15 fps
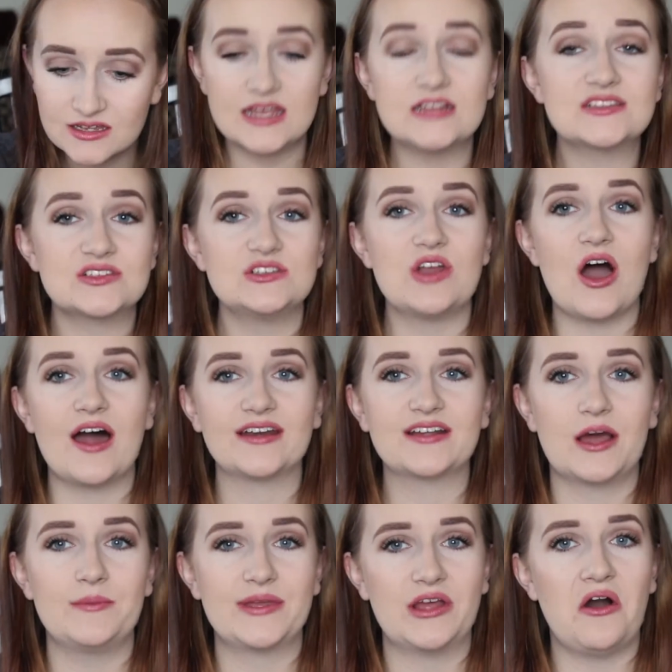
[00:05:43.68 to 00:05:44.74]
It's not
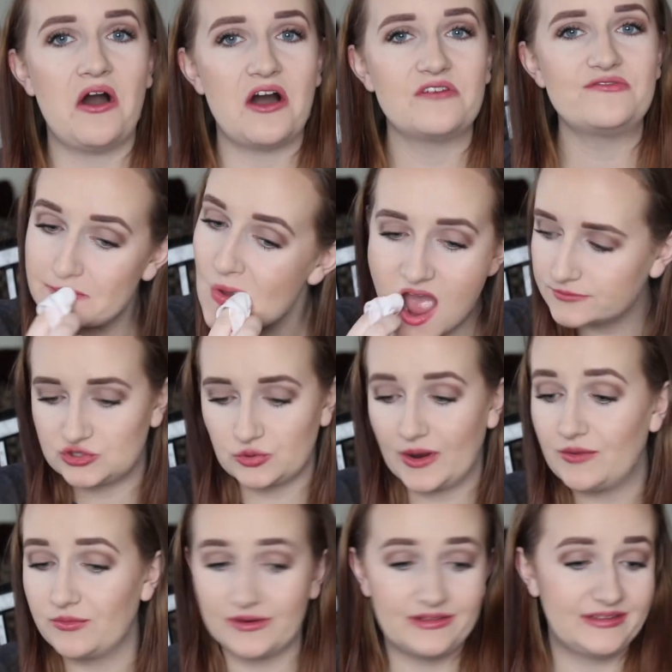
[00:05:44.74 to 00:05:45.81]
coming off. Do I
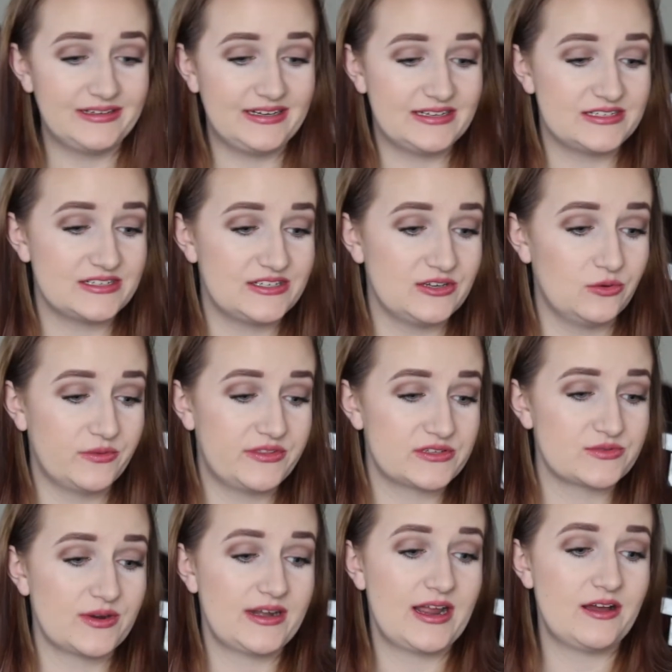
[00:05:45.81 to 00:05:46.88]
really need to deal with
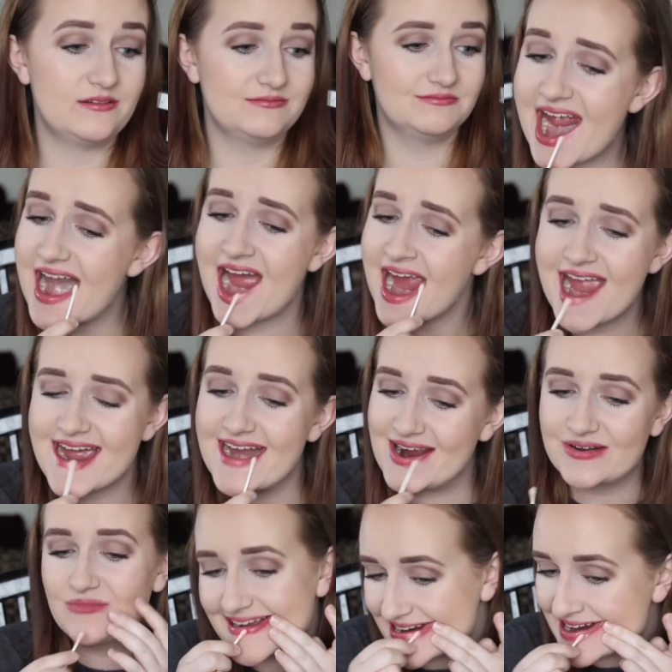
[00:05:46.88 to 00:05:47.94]
this right now?
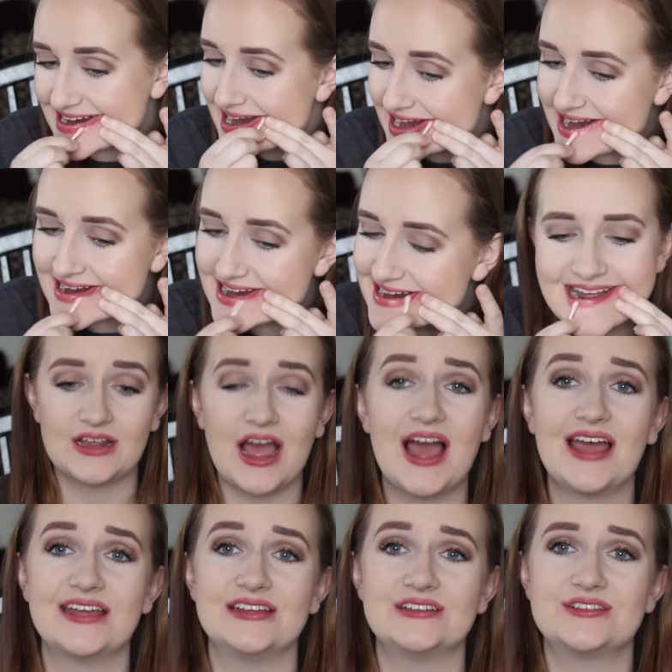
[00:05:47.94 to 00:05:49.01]

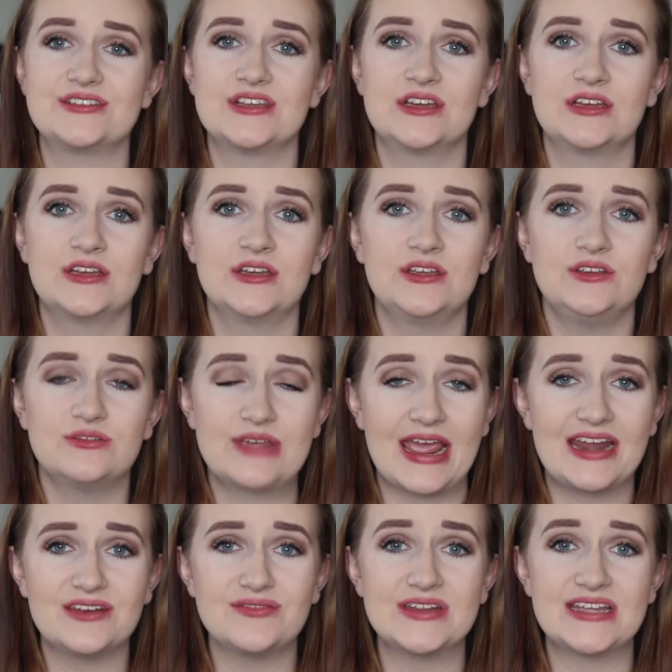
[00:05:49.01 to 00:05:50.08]
Guys, you
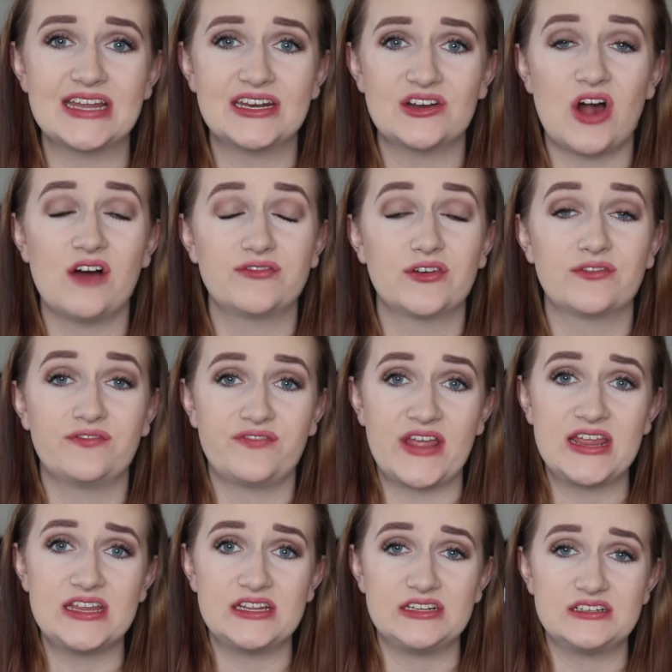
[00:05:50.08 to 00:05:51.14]
can't even get it off your
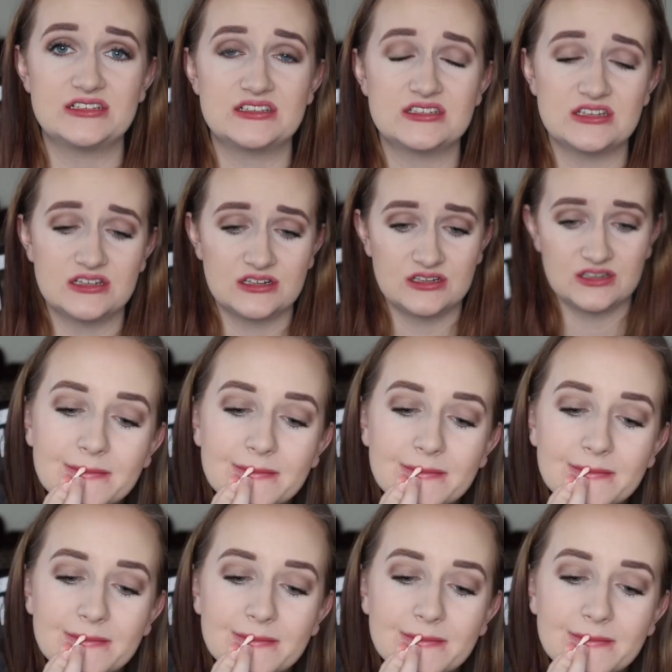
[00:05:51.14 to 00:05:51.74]
face.